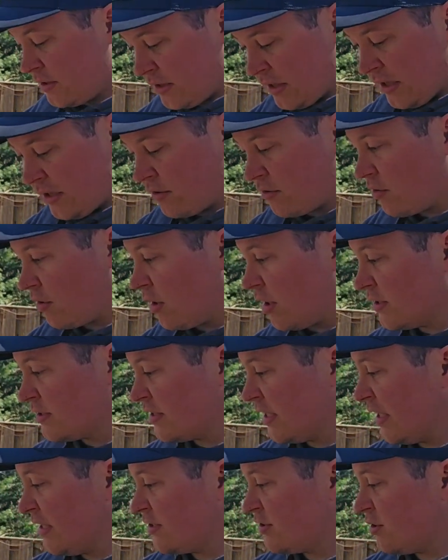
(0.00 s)
kind of
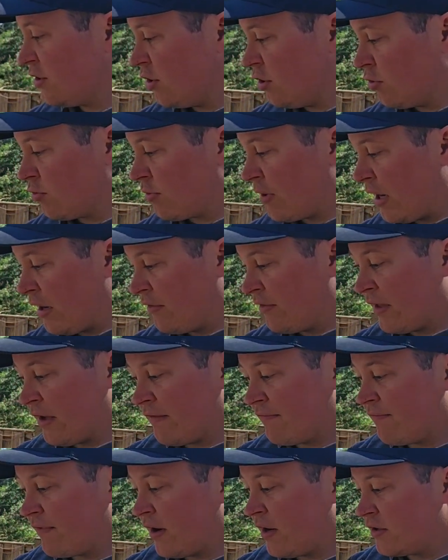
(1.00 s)
crosshatch around
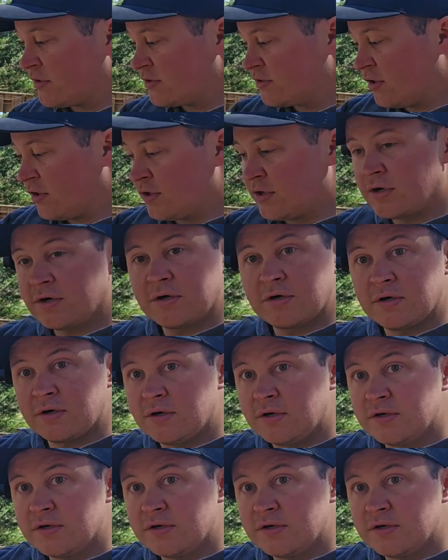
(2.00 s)
that fire starter.